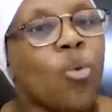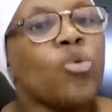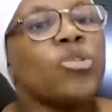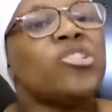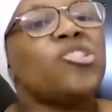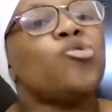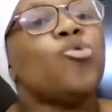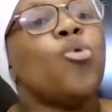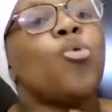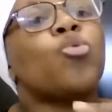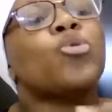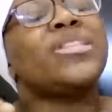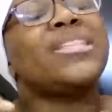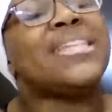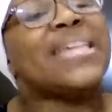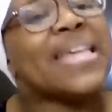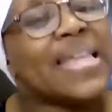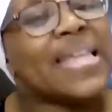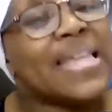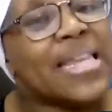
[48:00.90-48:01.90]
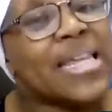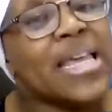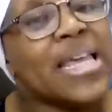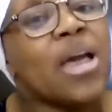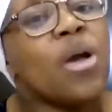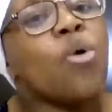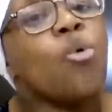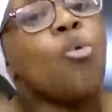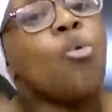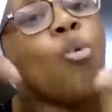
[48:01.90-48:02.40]
ukusho ukuthini,
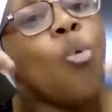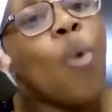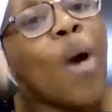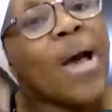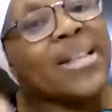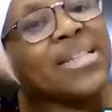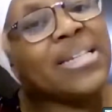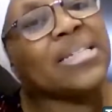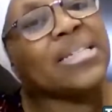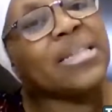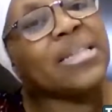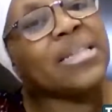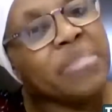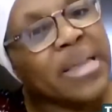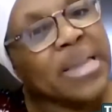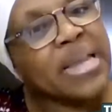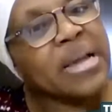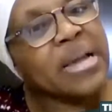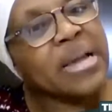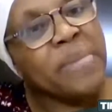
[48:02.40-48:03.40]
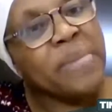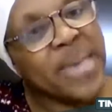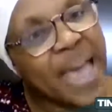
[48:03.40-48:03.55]
what is the meaning